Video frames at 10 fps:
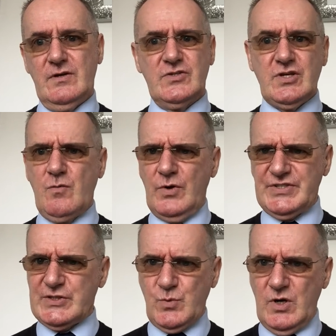So what
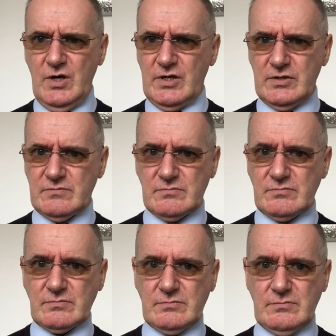does work?
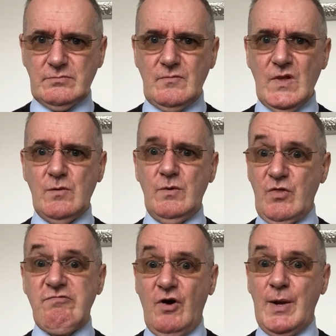Well,
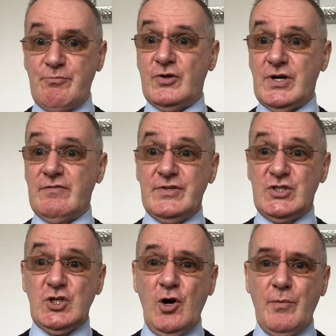the right product for the
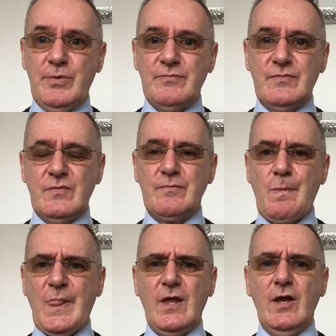job.
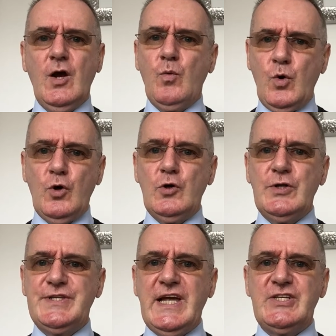
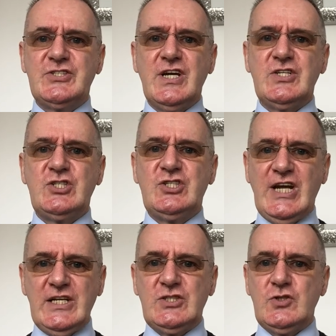Wool needs a
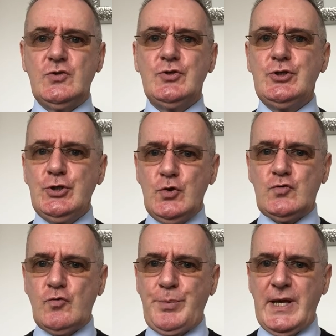gentle
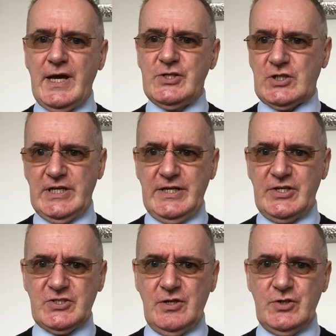neutral pH
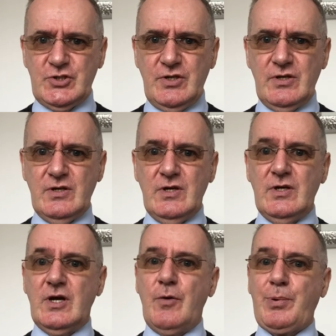cleaning solution
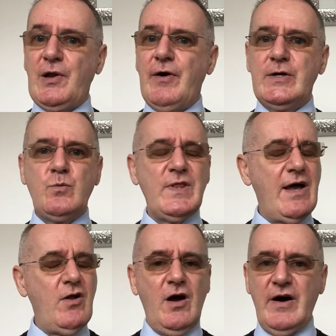applied
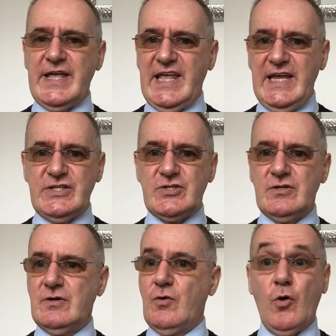without high heat
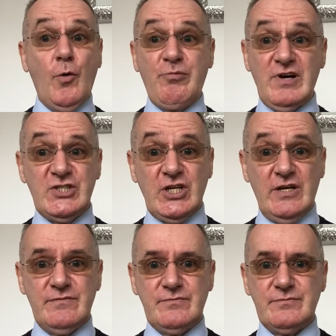or pressure.